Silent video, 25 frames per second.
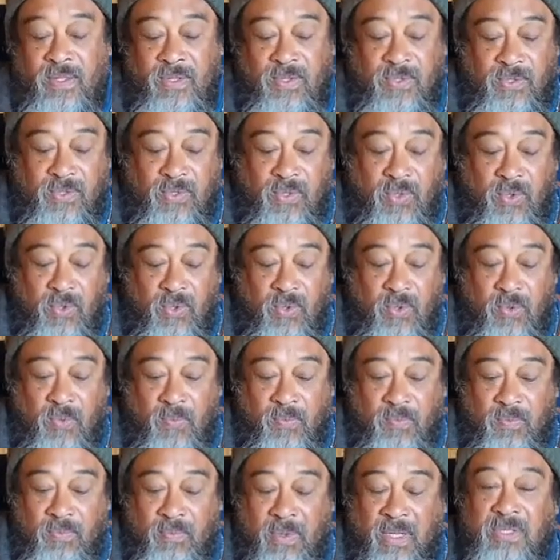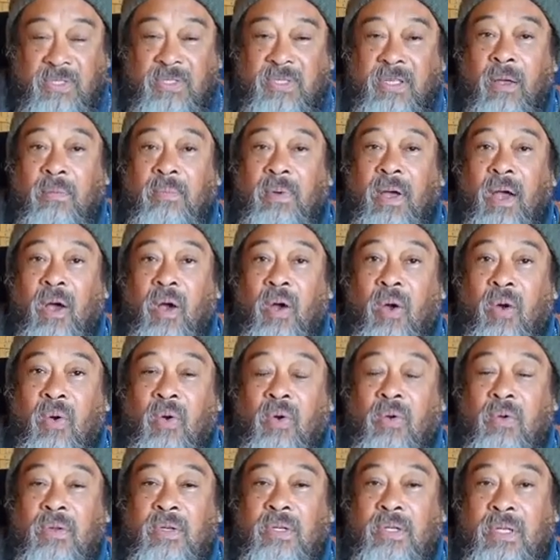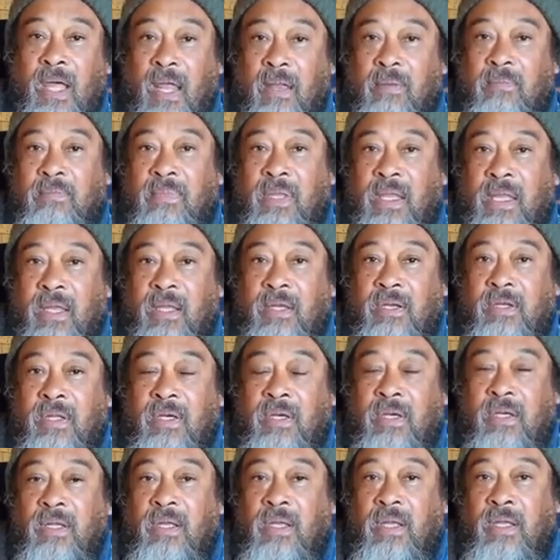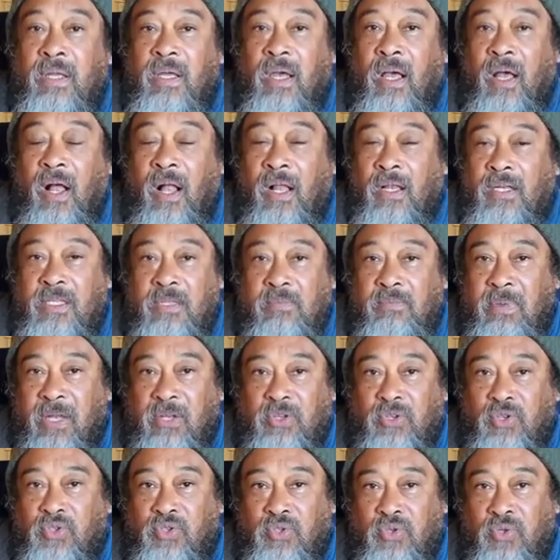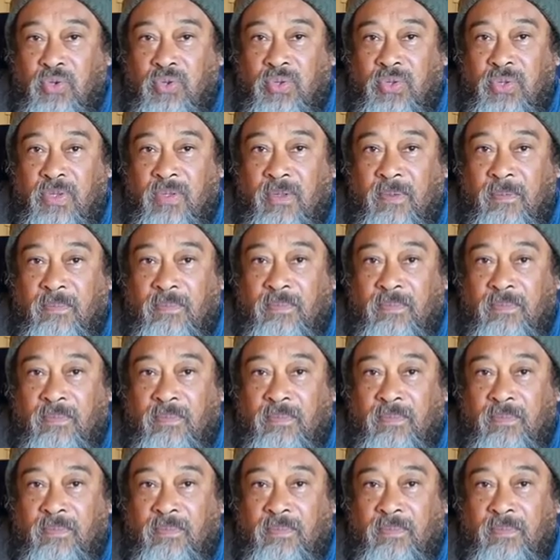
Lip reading: So, but somehow, not being the ultimate truth,